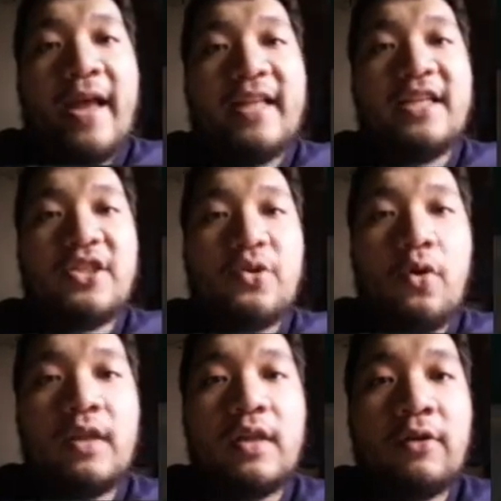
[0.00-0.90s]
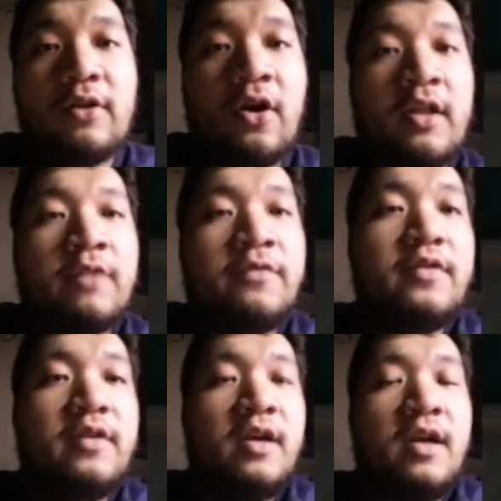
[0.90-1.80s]
to hold out long enough.
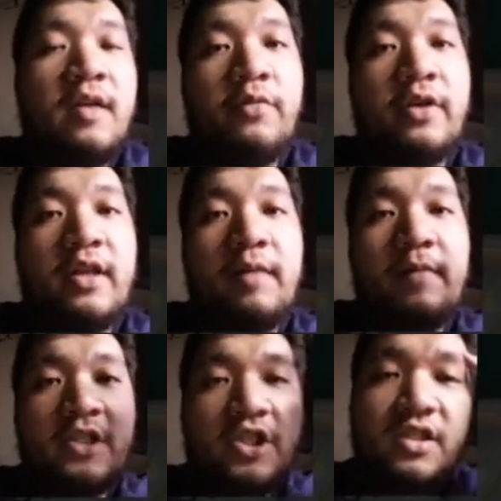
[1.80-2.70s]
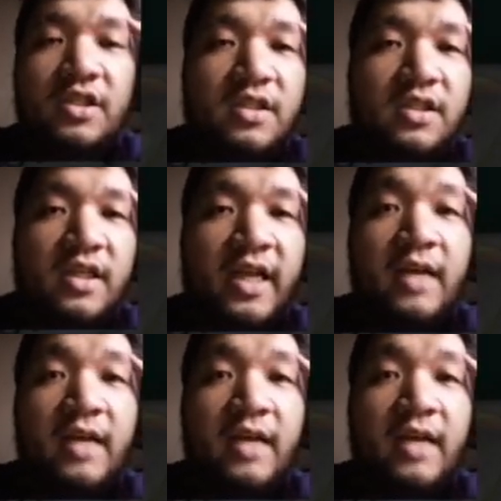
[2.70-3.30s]
Pretty much, yeah.